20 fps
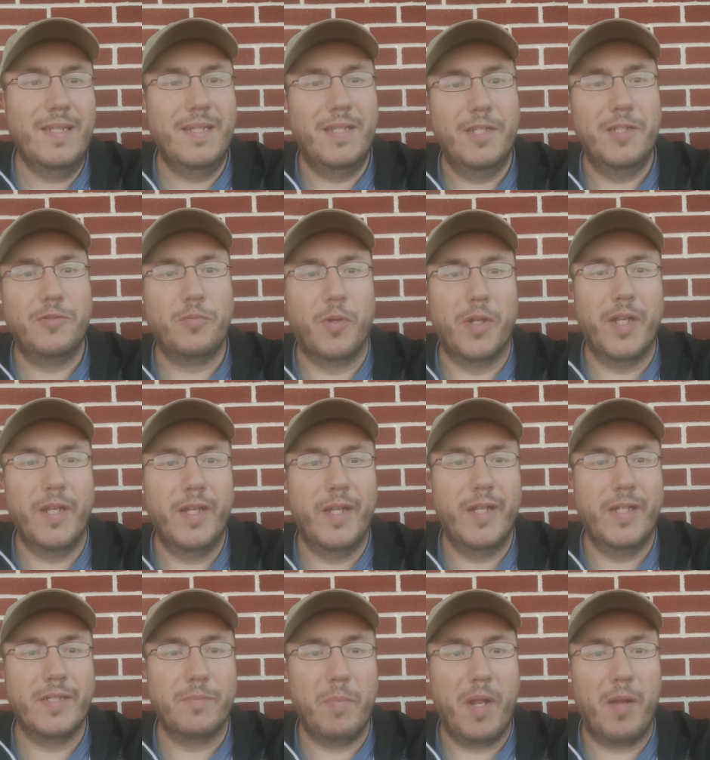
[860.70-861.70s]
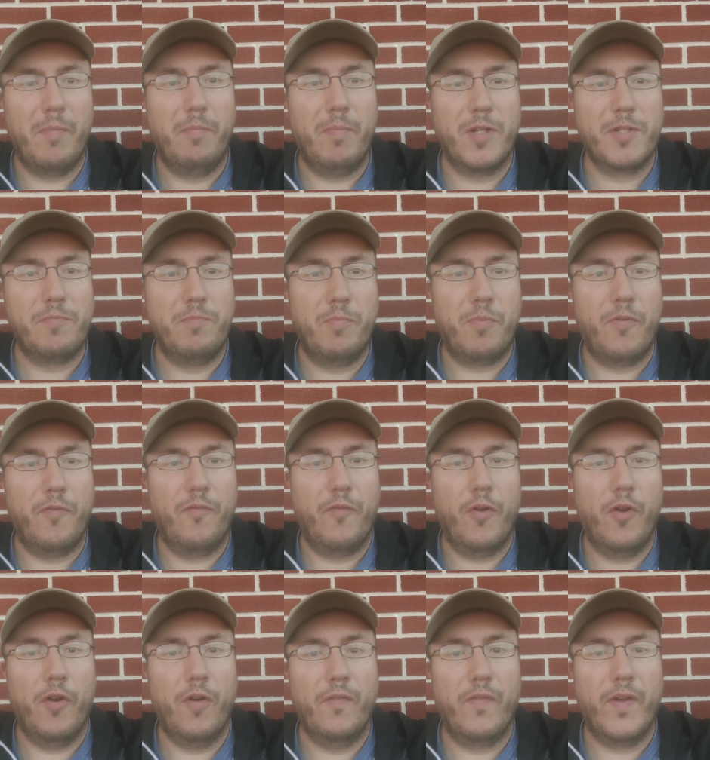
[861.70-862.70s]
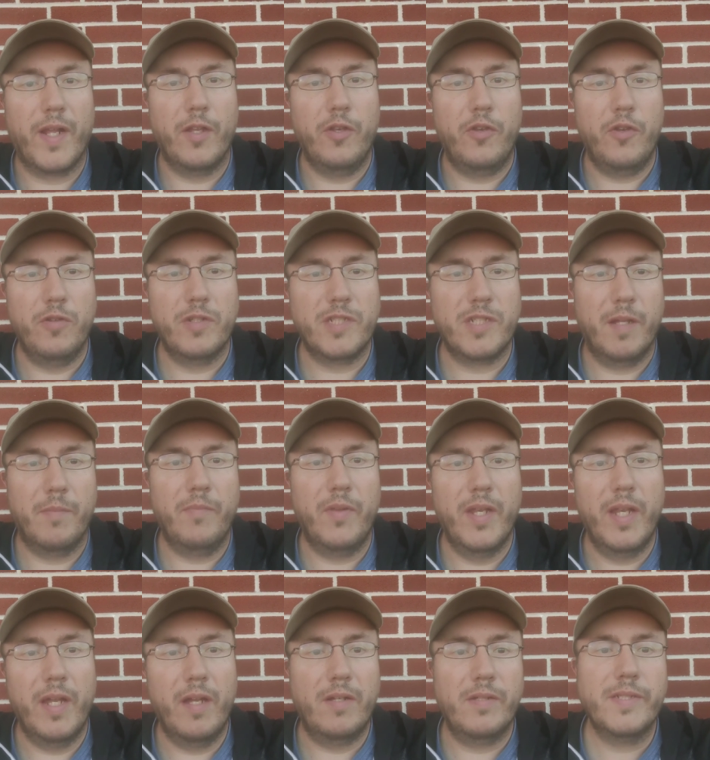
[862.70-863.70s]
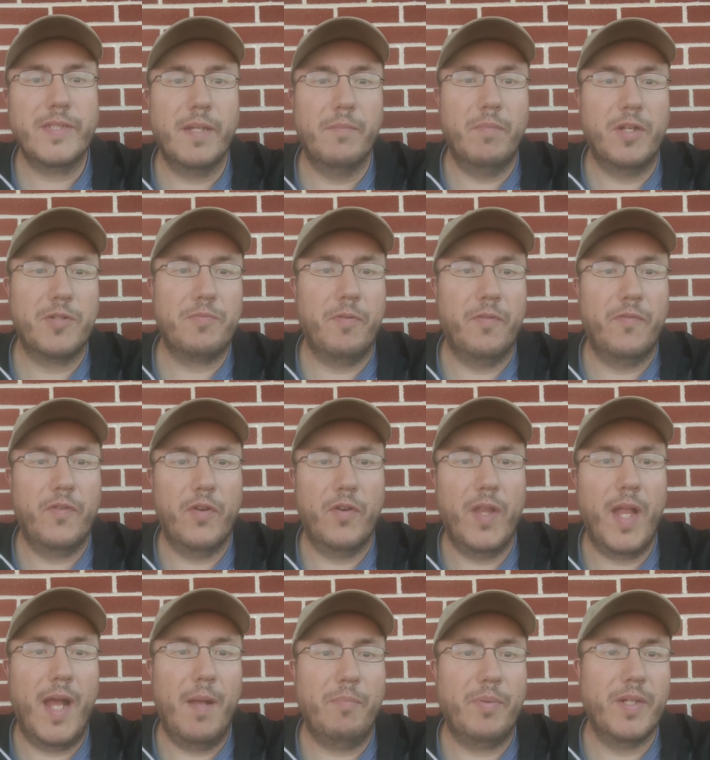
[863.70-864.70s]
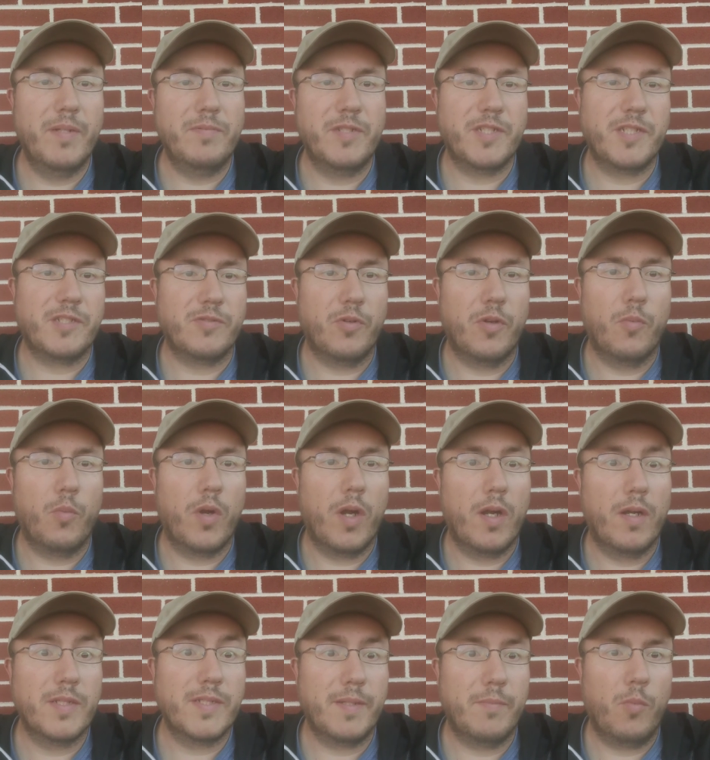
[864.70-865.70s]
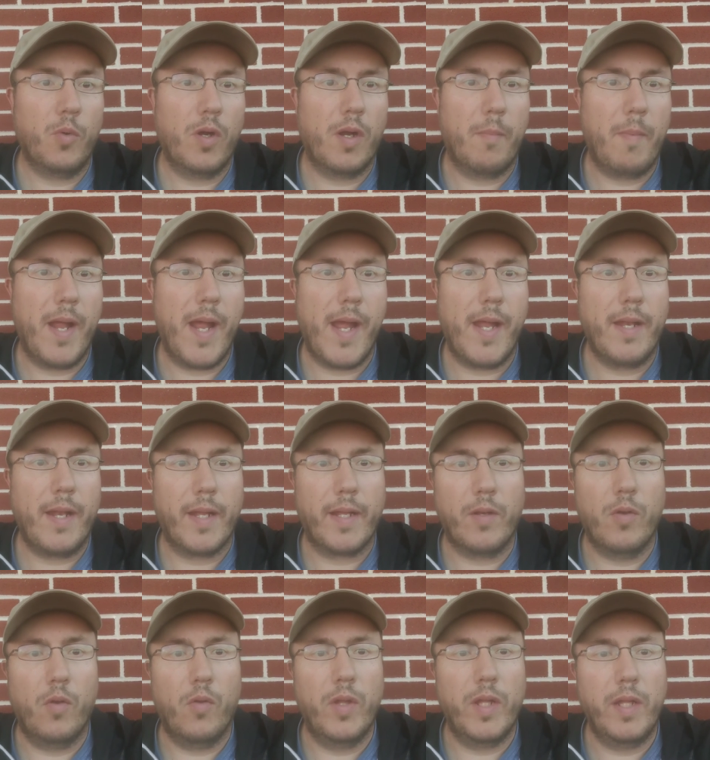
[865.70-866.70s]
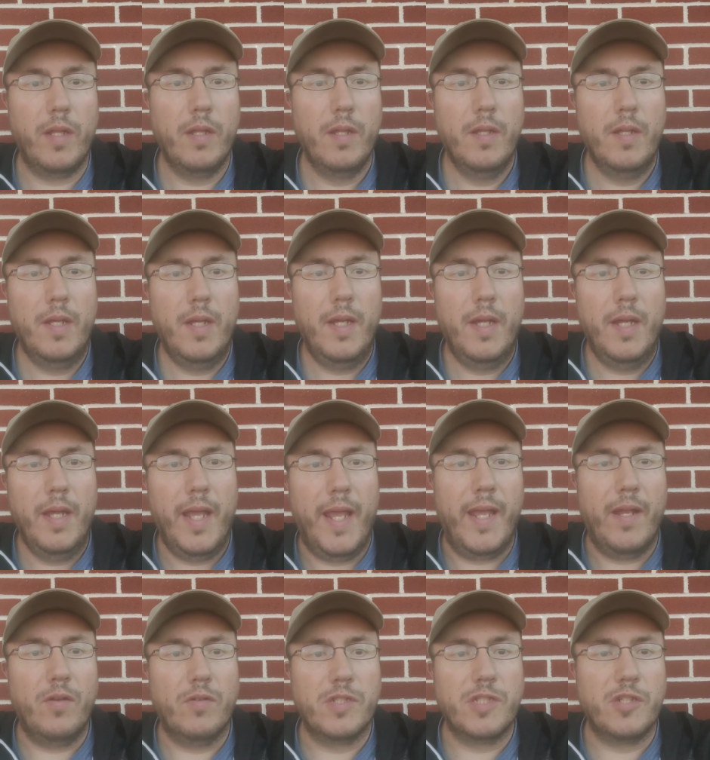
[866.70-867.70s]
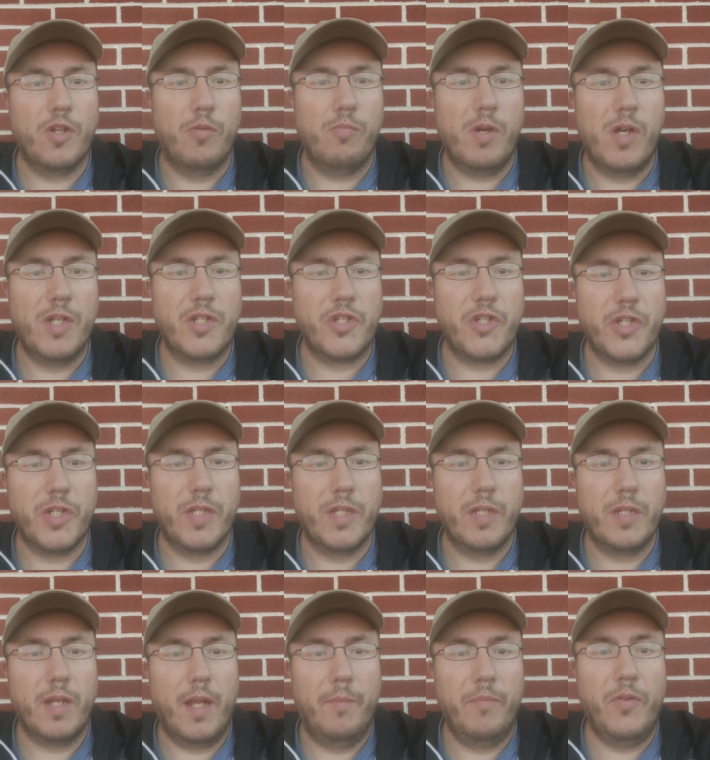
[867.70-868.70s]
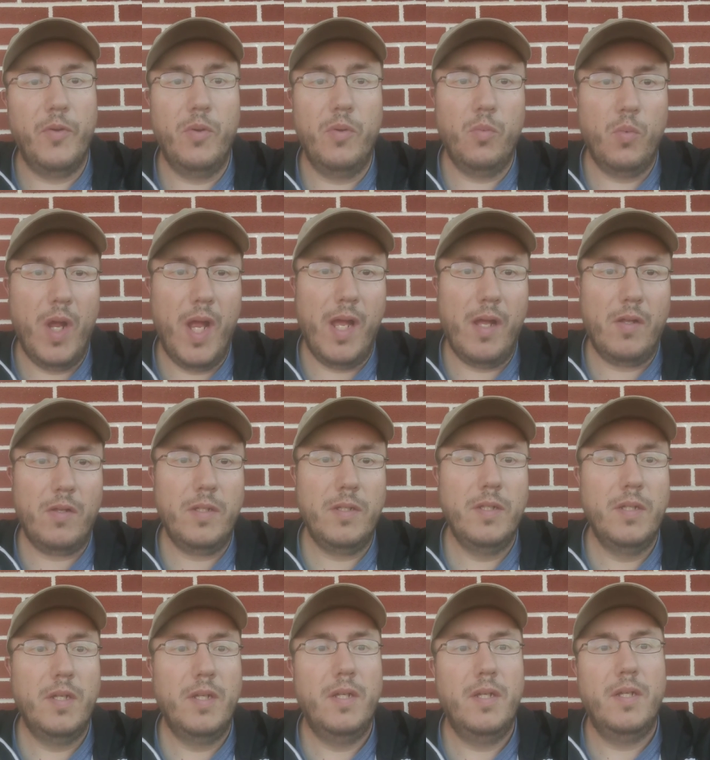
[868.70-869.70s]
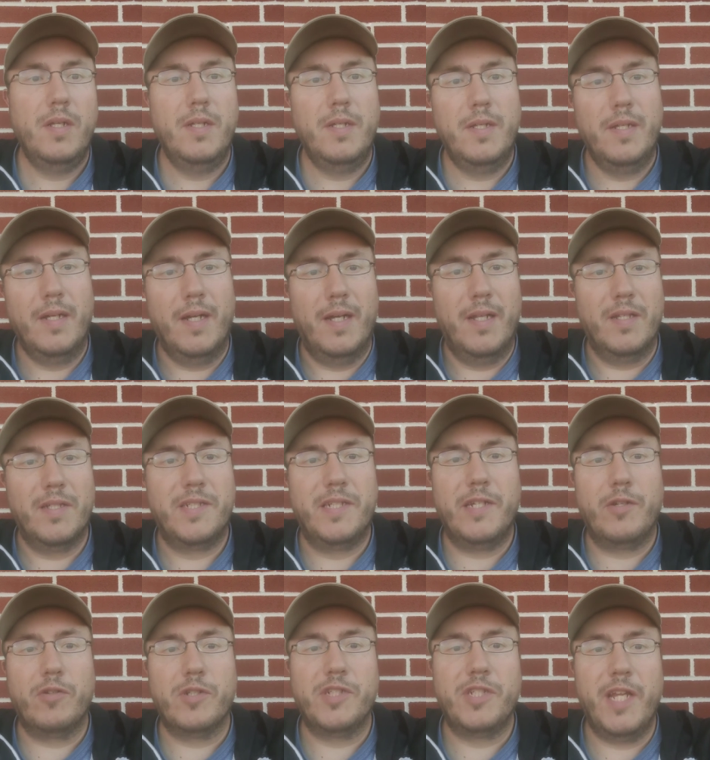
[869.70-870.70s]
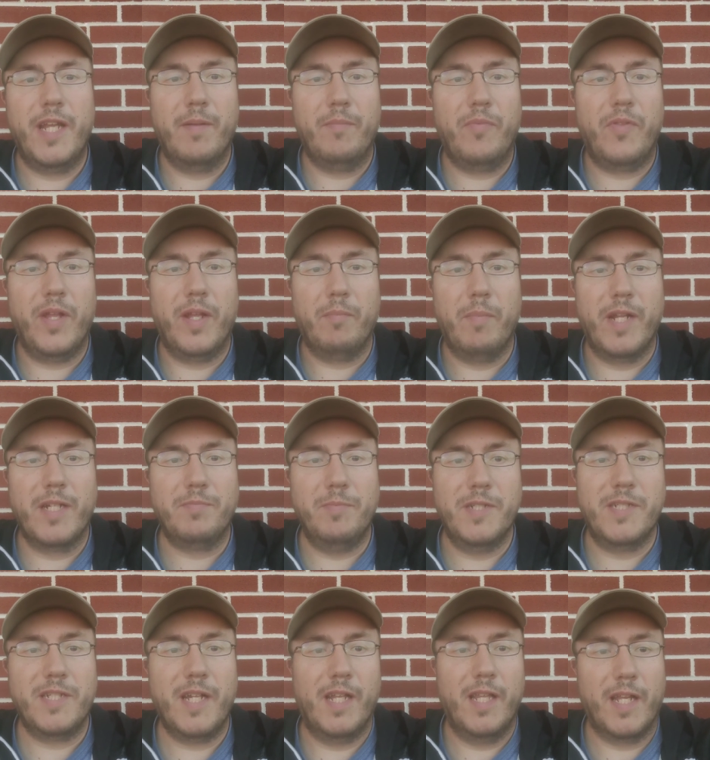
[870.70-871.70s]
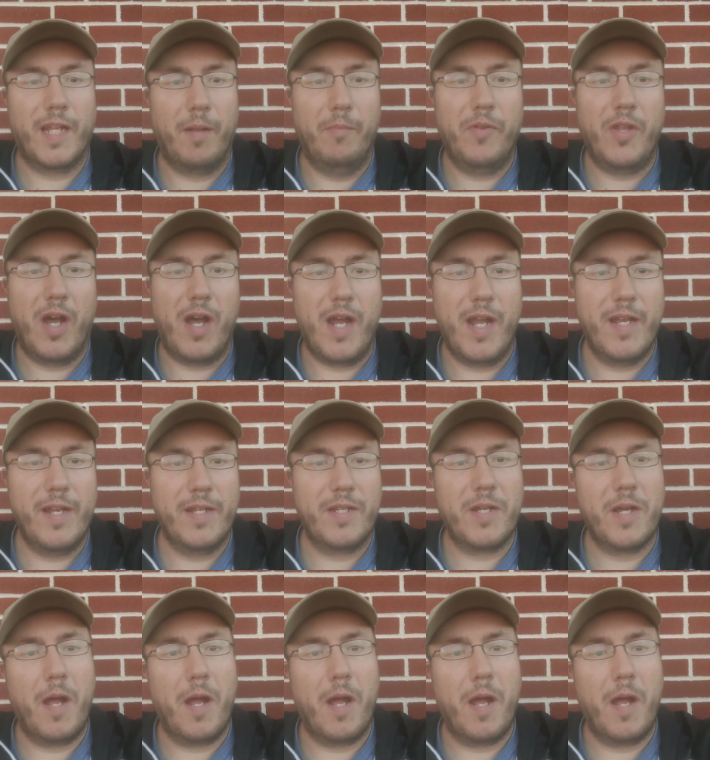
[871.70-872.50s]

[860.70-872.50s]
it is what it is. I mean, I'd much prefer if I could do something else. I much prefer that, but it just sort of where is it where I'm at. I can only handle so much, and I'm doing well. Uh, the Siegrist Dam thing makes me sound like I'm dying at